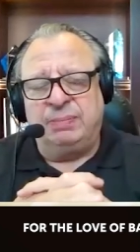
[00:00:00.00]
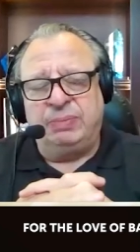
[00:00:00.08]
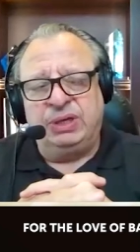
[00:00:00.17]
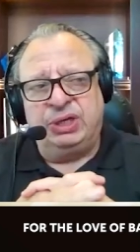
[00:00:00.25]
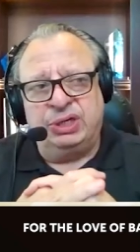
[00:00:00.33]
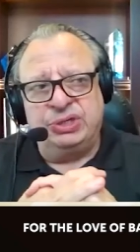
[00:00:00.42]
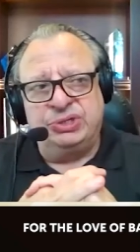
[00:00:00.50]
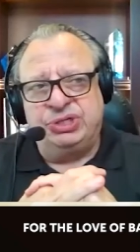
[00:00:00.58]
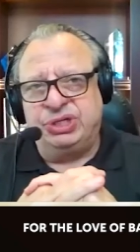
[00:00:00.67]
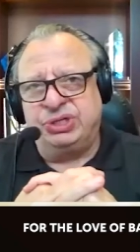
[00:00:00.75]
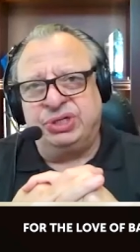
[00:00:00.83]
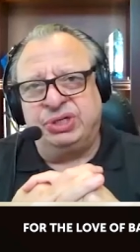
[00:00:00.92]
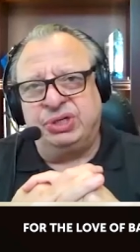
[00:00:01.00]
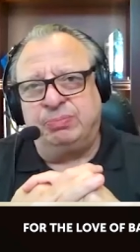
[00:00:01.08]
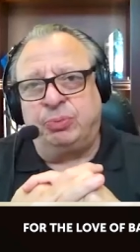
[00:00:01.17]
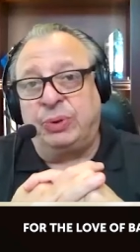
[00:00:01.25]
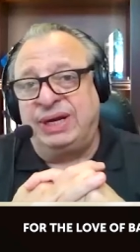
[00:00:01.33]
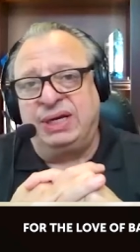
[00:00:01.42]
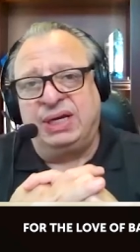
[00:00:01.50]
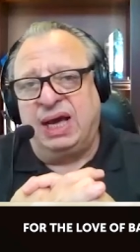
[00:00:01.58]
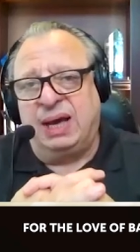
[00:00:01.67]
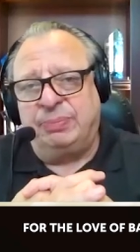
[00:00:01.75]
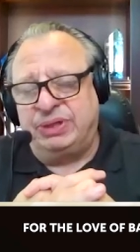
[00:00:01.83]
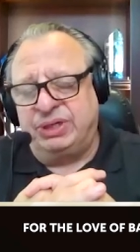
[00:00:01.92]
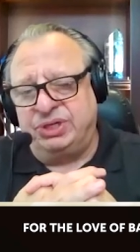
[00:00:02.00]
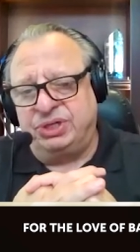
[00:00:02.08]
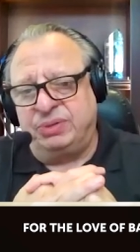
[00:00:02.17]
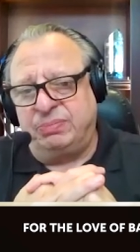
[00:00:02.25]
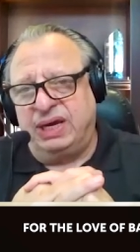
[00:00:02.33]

because just to breed competition